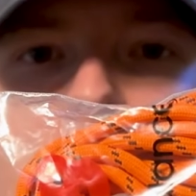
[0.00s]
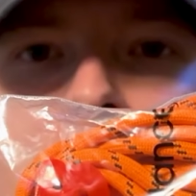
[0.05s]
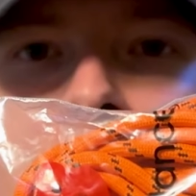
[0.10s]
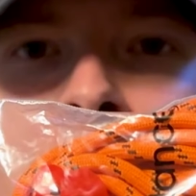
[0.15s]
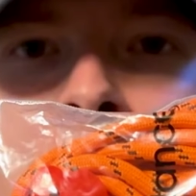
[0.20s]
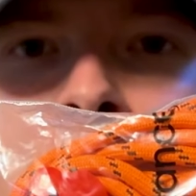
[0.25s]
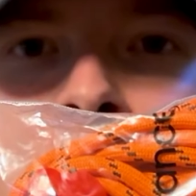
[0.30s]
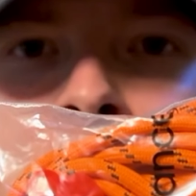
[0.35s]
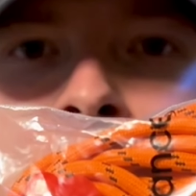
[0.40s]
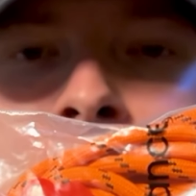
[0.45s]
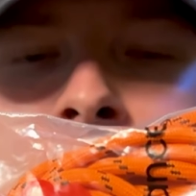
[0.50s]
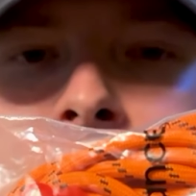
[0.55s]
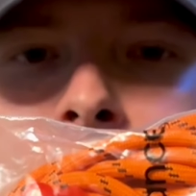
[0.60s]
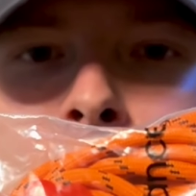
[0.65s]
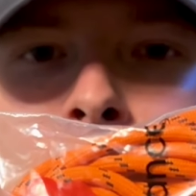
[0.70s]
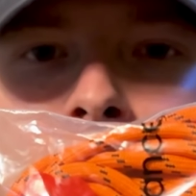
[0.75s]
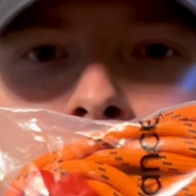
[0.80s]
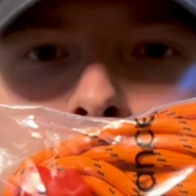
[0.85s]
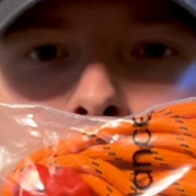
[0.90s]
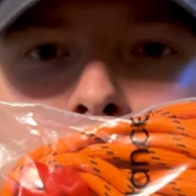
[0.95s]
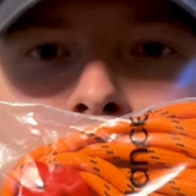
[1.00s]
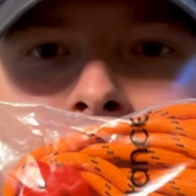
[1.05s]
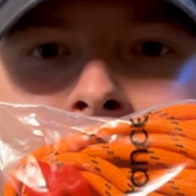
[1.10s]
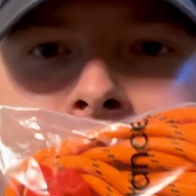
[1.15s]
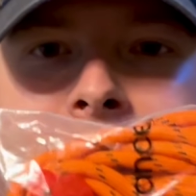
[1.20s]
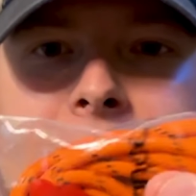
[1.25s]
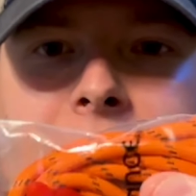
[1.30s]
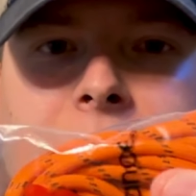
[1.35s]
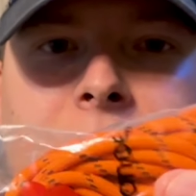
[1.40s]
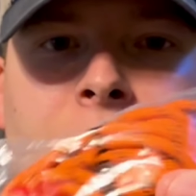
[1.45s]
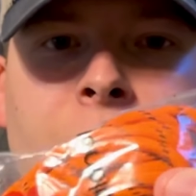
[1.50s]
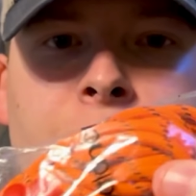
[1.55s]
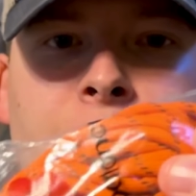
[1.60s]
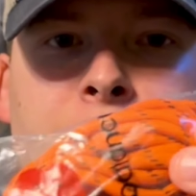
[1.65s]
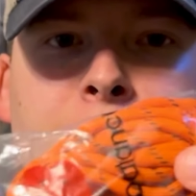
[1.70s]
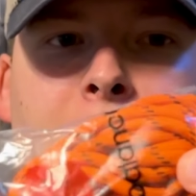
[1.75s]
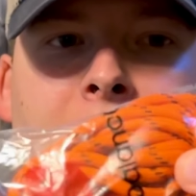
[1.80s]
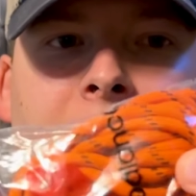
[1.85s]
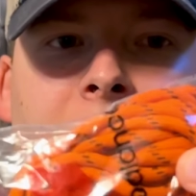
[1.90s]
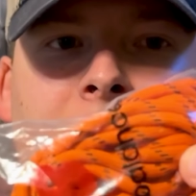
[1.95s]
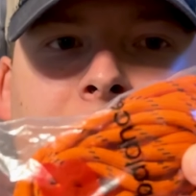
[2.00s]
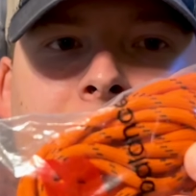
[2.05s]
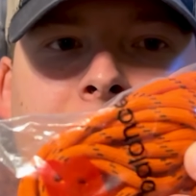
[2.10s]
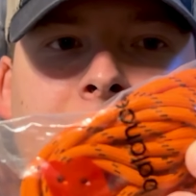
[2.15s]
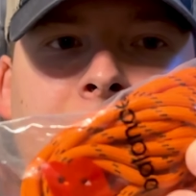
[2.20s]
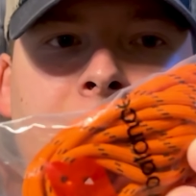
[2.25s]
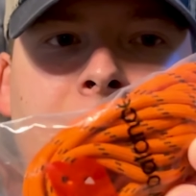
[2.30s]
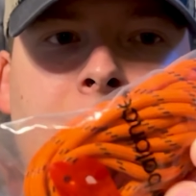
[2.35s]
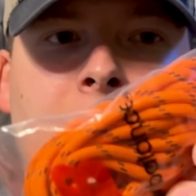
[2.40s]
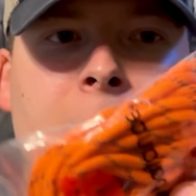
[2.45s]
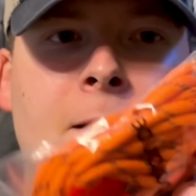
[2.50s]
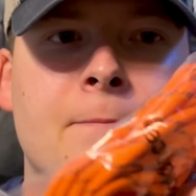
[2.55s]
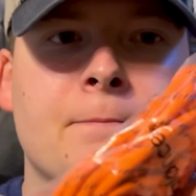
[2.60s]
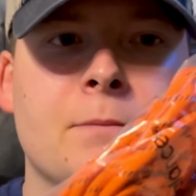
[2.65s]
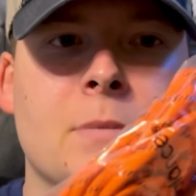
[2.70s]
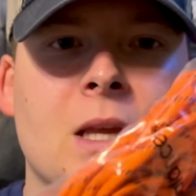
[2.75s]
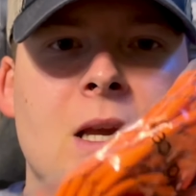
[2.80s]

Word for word: laces with the black little speckling in there.